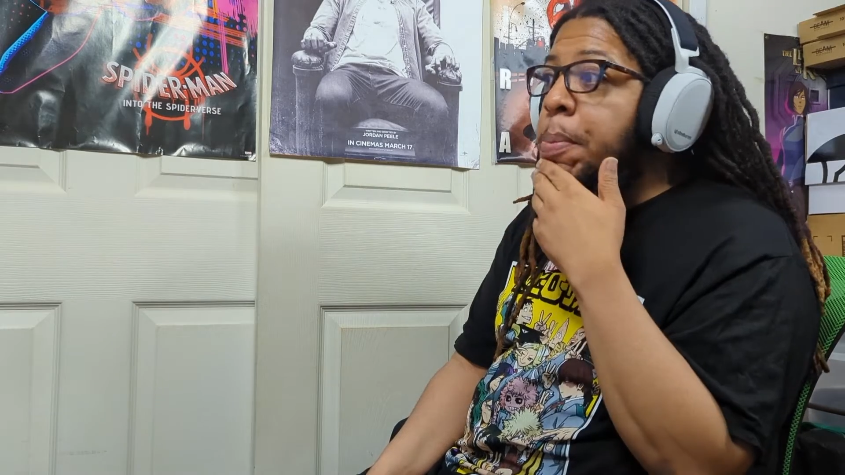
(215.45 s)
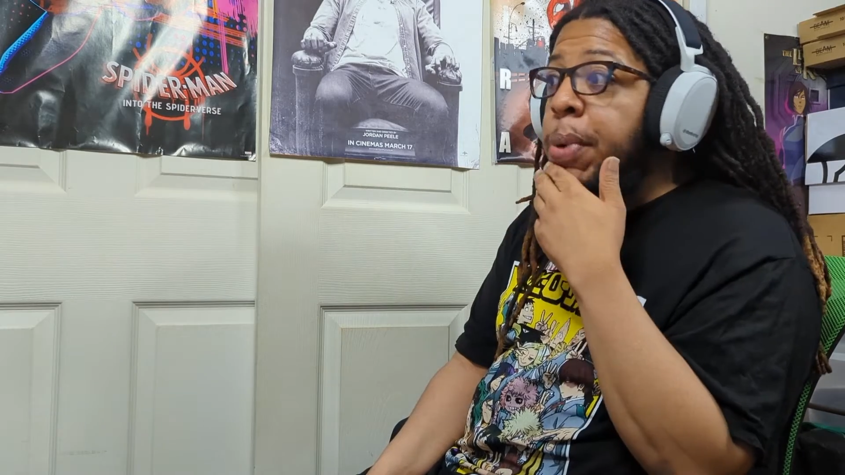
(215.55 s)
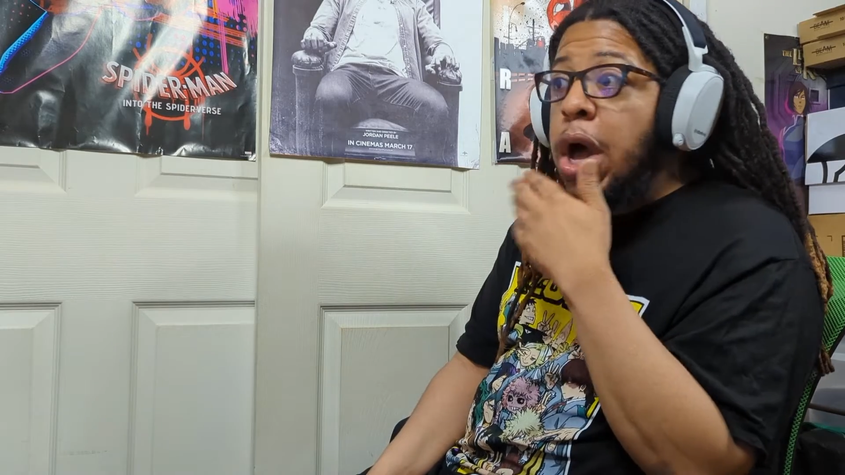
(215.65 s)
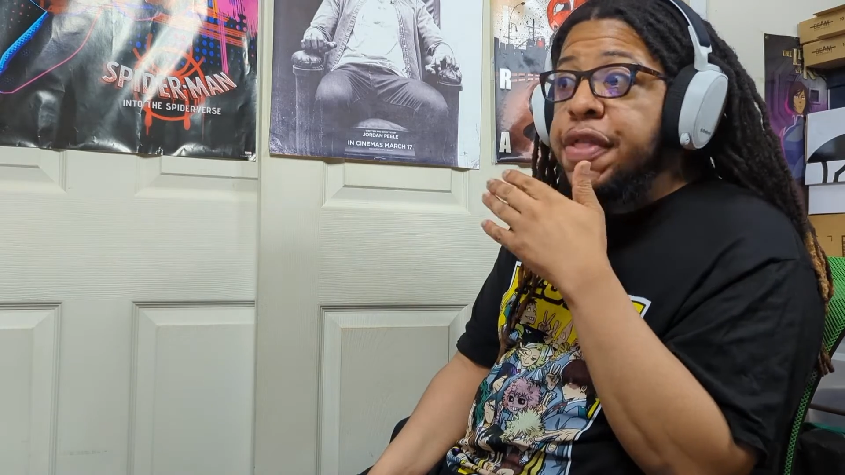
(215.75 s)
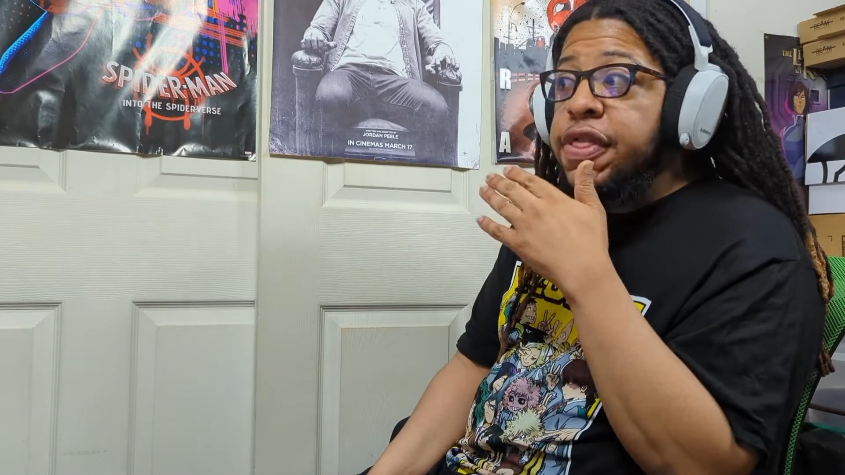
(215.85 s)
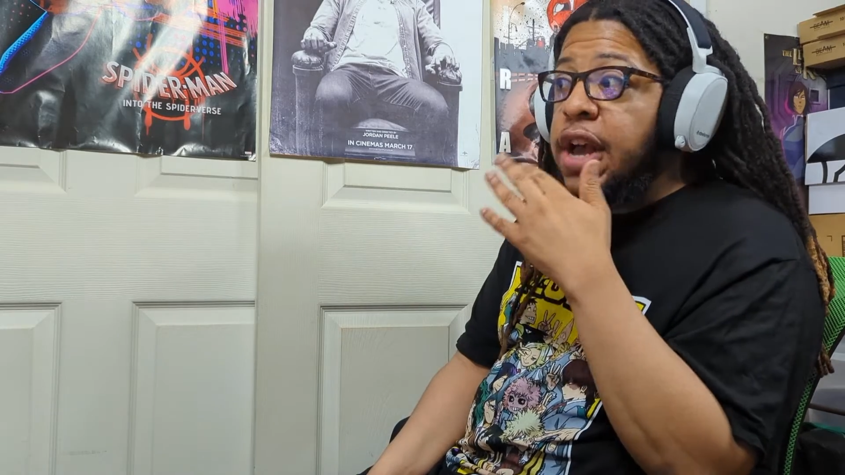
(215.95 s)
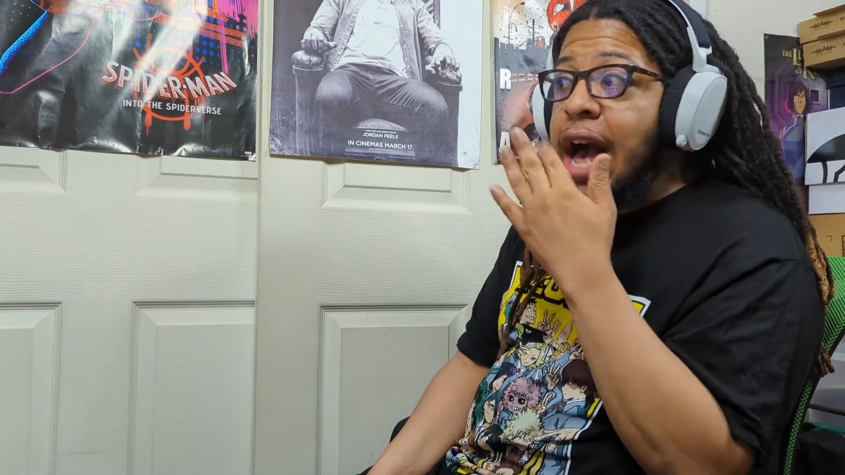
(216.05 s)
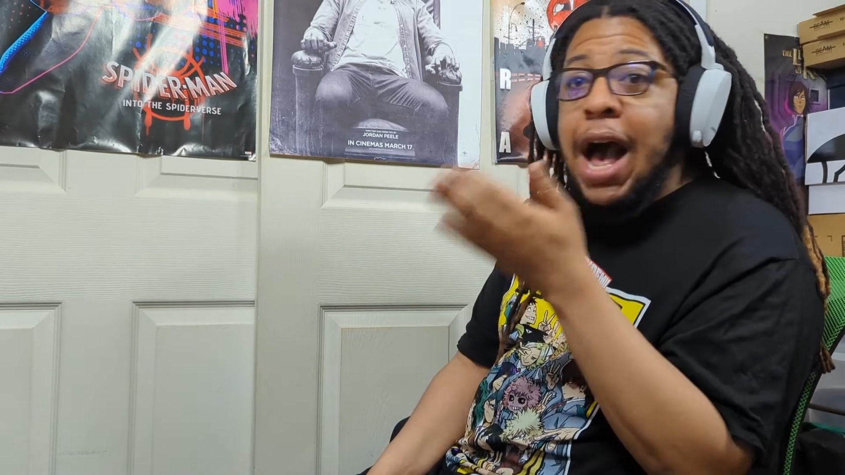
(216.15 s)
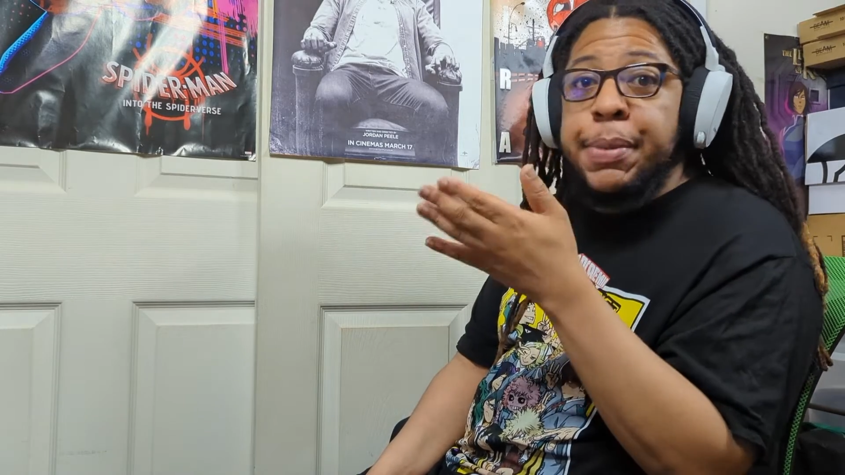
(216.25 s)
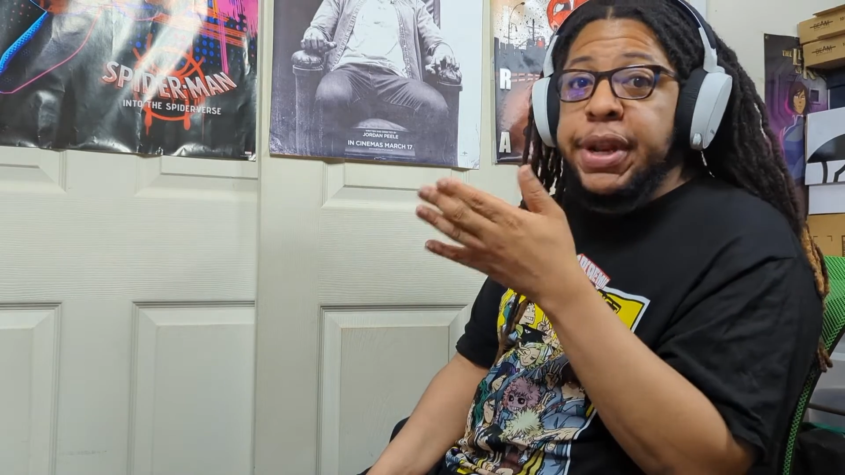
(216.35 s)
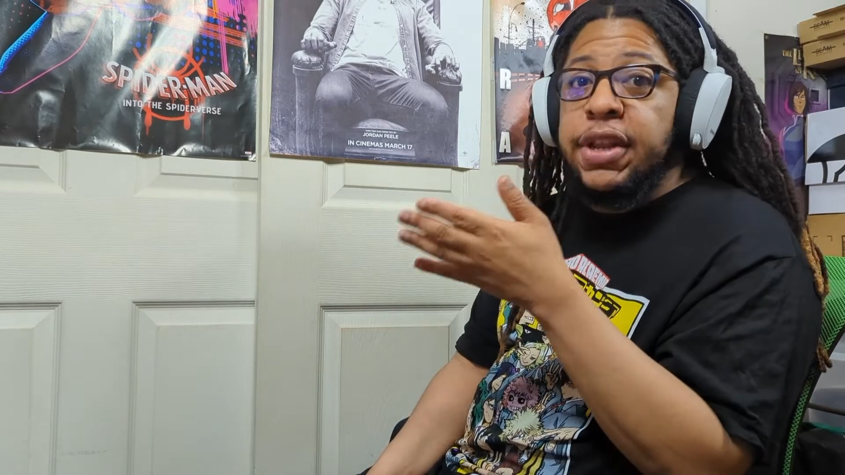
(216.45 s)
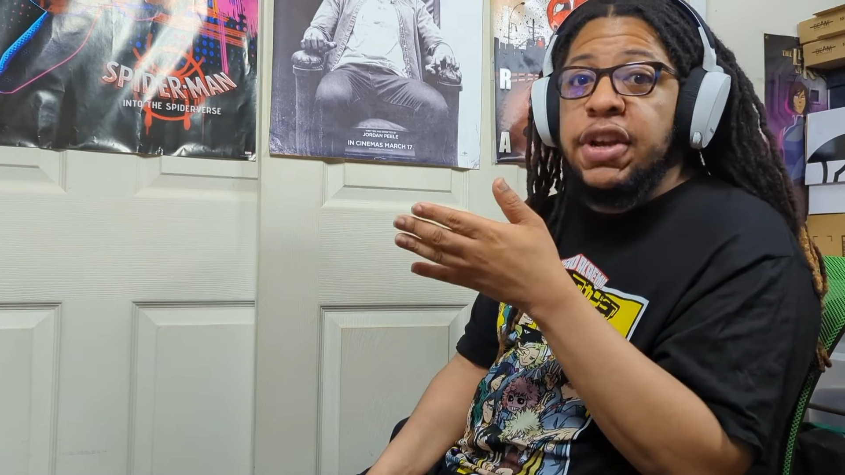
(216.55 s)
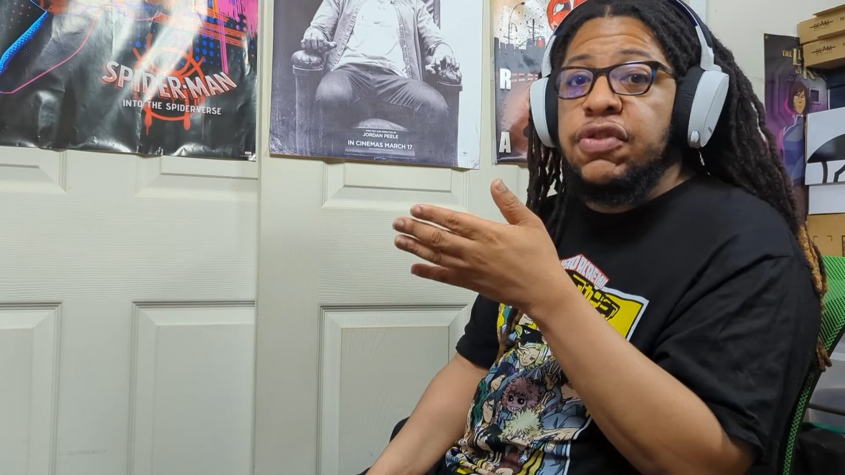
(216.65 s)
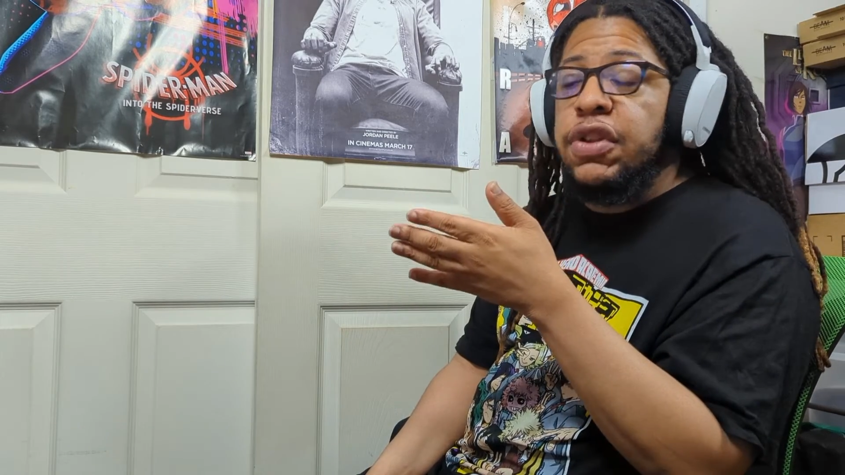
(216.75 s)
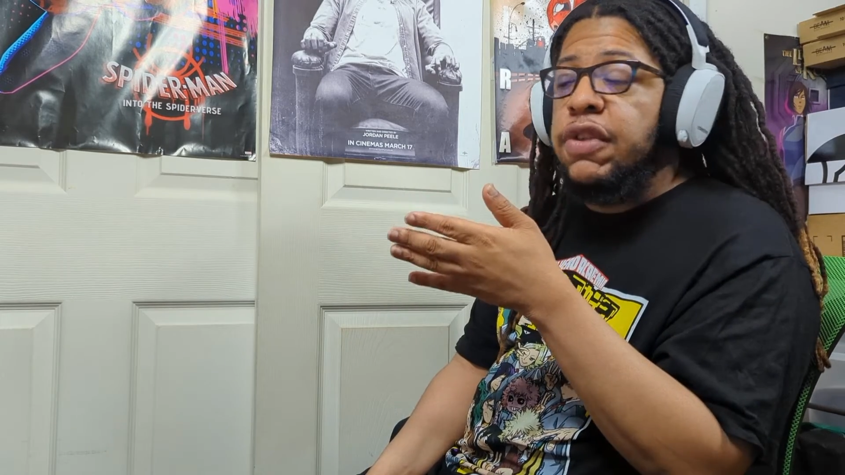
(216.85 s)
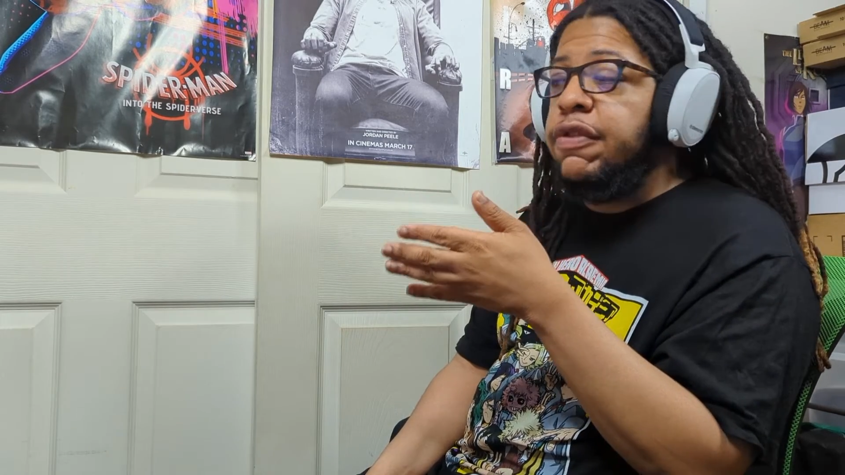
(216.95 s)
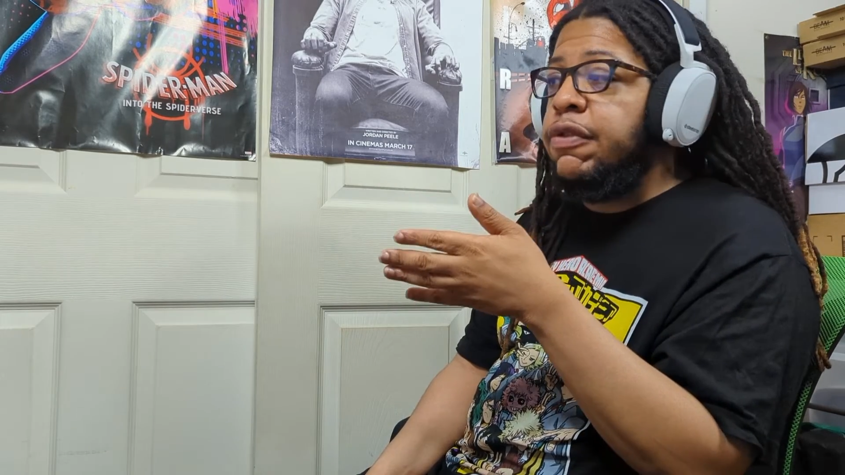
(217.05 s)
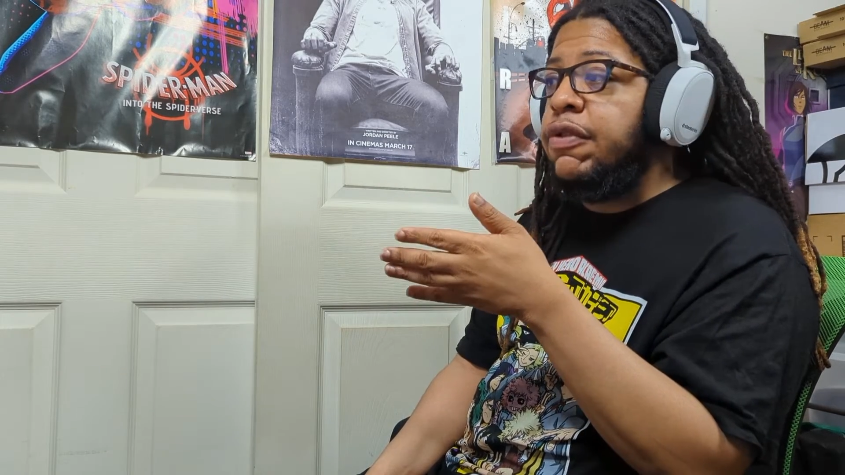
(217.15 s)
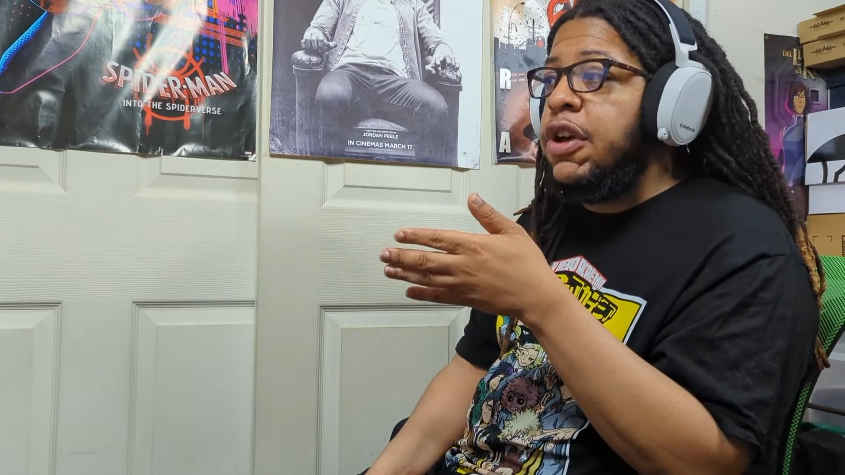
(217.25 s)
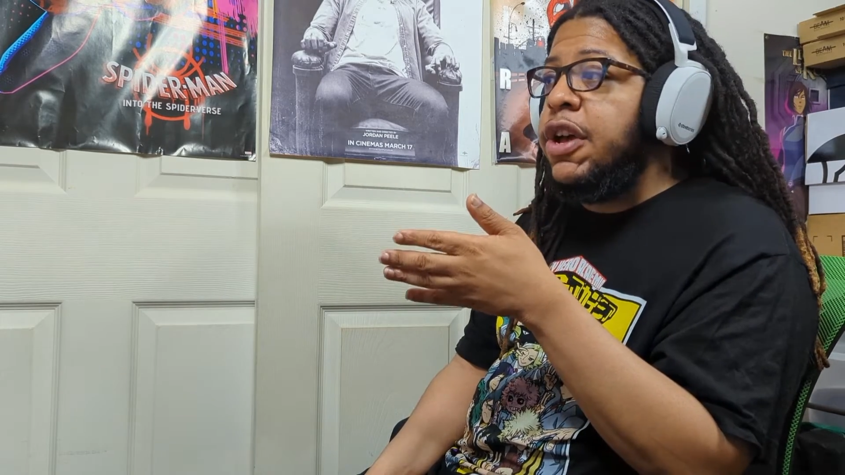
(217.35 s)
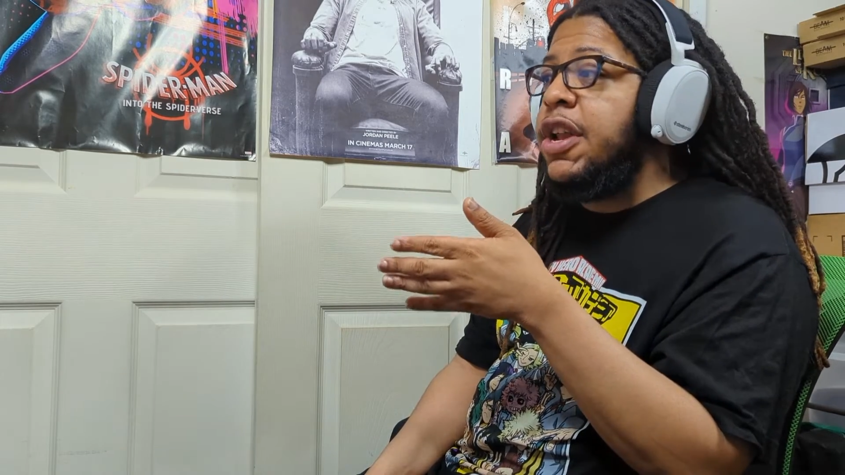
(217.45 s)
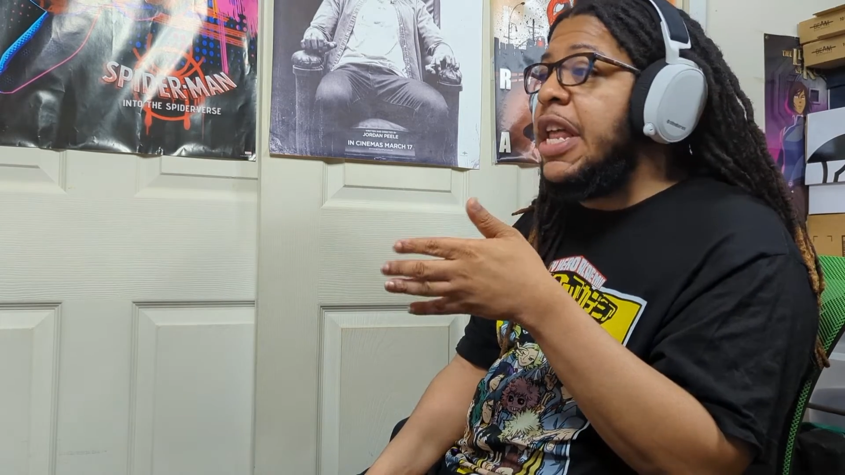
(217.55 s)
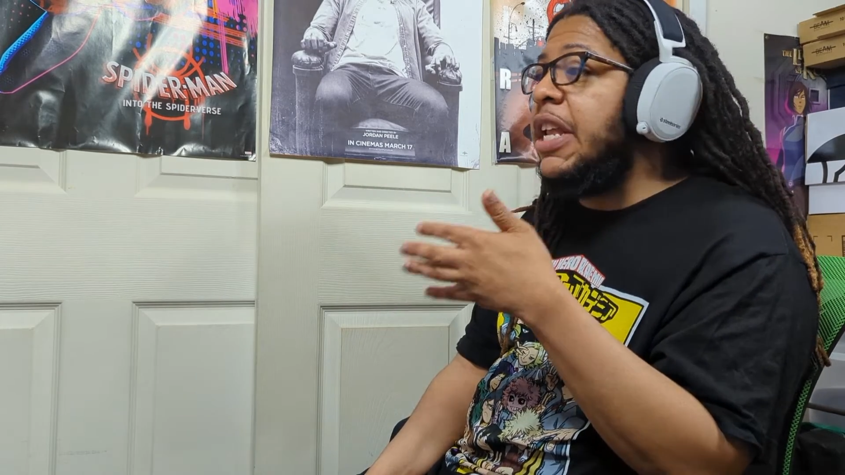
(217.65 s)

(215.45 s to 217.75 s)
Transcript: But the comedy looks really good.